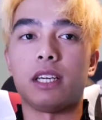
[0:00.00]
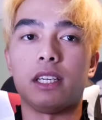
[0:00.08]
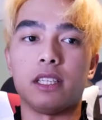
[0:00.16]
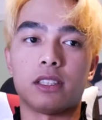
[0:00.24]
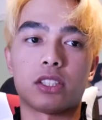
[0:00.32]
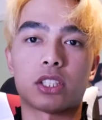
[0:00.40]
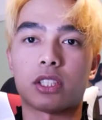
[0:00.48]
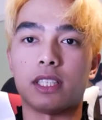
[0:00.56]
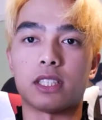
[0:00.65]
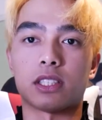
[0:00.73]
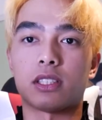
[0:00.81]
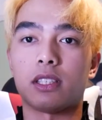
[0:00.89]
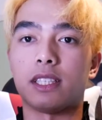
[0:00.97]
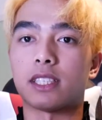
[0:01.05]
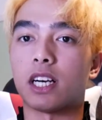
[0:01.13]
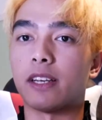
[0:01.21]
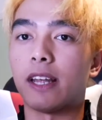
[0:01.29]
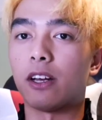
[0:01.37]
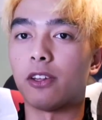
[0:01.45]
it's it's it's
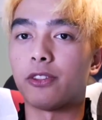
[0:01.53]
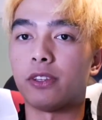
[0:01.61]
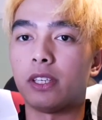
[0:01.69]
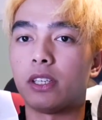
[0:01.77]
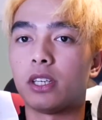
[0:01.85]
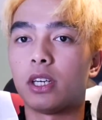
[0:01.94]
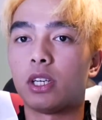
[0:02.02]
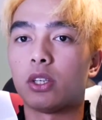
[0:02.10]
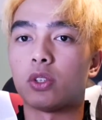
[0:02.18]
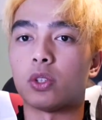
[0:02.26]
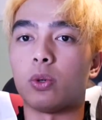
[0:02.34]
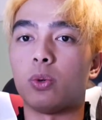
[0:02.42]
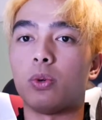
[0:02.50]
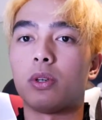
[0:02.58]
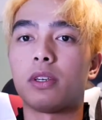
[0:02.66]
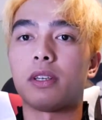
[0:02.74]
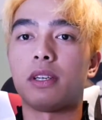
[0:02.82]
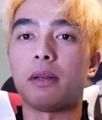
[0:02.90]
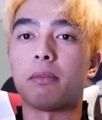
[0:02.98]
unhealthy. So
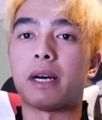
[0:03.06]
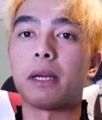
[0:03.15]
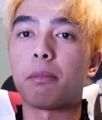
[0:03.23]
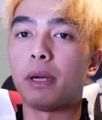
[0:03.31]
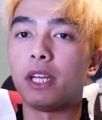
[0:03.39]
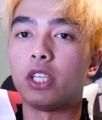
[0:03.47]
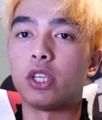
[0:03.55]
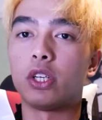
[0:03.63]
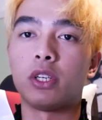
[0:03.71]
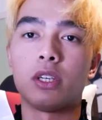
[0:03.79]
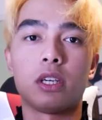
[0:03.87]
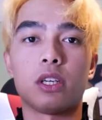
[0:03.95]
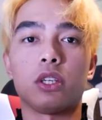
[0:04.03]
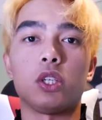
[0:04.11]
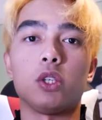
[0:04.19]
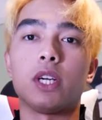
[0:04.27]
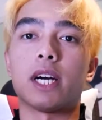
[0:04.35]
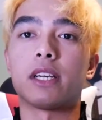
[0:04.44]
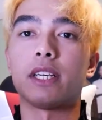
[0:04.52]
in my opinion,
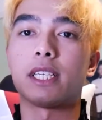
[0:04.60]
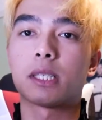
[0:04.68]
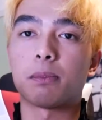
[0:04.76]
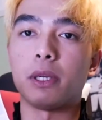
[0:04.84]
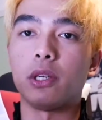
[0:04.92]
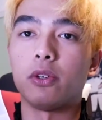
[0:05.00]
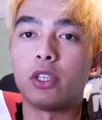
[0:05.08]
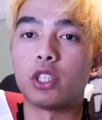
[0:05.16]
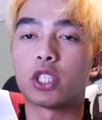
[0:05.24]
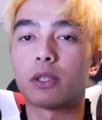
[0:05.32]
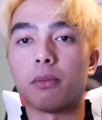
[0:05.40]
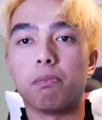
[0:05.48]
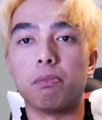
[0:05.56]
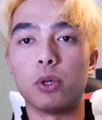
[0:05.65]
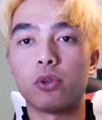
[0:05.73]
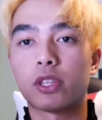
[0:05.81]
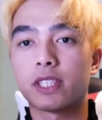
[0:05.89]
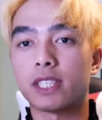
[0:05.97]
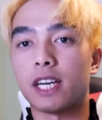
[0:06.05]
you gotta experience
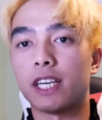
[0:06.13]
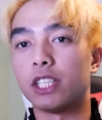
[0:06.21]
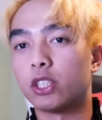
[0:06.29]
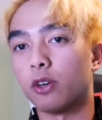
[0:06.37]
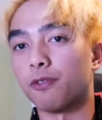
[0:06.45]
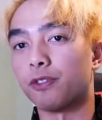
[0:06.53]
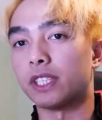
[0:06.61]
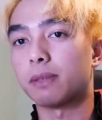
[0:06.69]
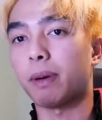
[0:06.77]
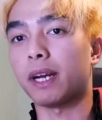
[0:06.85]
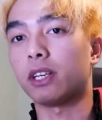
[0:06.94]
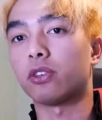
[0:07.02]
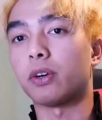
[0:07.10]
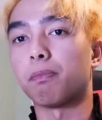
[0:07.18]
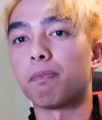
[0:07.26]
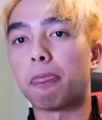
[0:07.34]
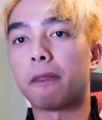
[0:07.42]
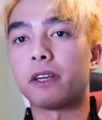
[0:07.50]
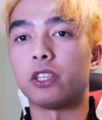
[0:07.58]
both sides of the spectrum.
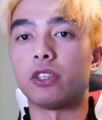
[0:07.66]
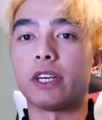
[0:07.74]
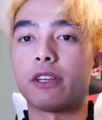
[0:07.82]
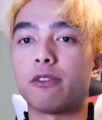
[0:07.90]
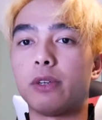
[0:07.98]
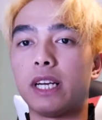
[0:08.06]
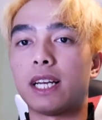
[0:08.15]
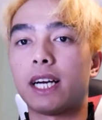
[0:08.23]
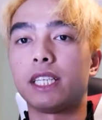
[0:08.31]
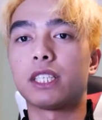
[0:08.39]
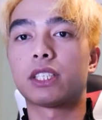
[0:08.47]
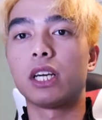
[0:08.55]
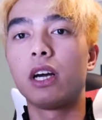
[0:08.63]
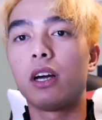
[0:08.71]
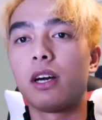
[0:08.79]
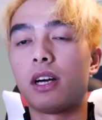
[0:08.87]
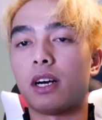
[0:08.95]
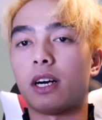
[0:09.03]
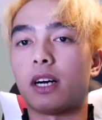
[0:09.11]
You gotta realize
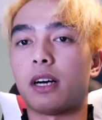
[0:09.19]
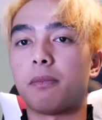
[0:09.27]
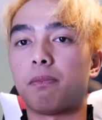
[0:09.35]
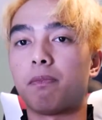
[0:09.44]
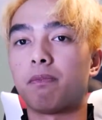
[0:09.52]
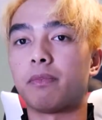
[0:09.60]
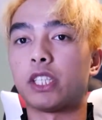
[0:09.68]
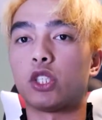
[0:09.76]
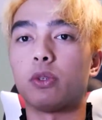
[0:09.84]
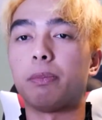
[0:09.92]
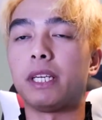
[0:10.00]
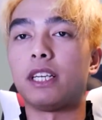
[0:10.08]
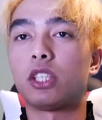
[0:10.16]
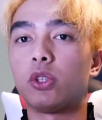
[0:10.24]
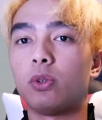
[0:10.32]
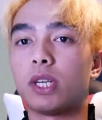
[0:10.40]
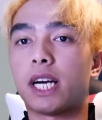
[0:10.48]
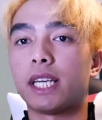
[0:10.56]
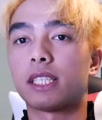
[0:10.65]
um, that you're being too
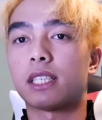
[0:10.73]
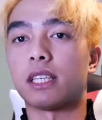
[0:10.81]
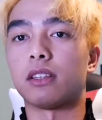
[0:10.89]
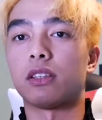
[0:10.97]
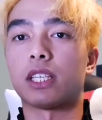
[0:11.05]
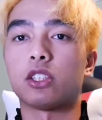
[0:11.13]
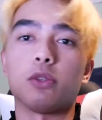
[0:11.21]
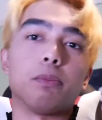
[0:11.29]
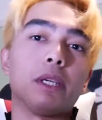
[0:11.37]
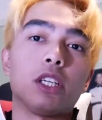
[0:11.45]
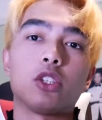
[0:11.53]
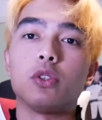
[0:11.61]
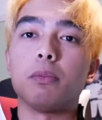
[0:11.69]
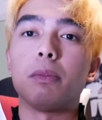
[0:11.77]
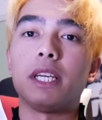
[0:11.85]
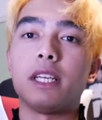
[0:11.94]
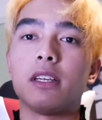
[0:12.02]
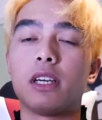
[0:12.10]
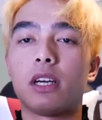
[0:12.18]
nice and that you're being too
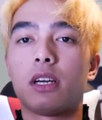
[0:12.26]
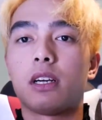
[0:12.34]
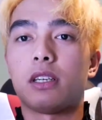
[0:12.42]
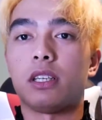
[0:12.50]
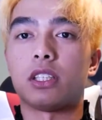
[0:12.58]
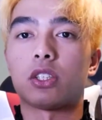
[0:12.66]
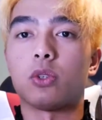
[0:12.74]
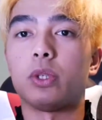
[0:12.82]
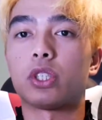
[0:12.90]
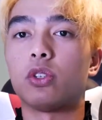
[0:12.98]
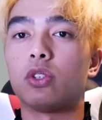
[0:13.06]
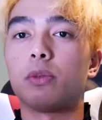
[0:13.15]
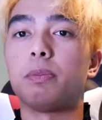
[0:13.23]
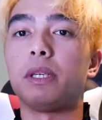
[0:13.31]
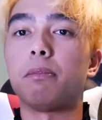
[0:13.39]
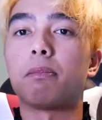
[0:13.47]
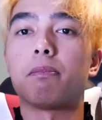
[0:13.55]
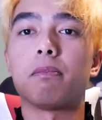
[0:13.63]
mean. It's always good to be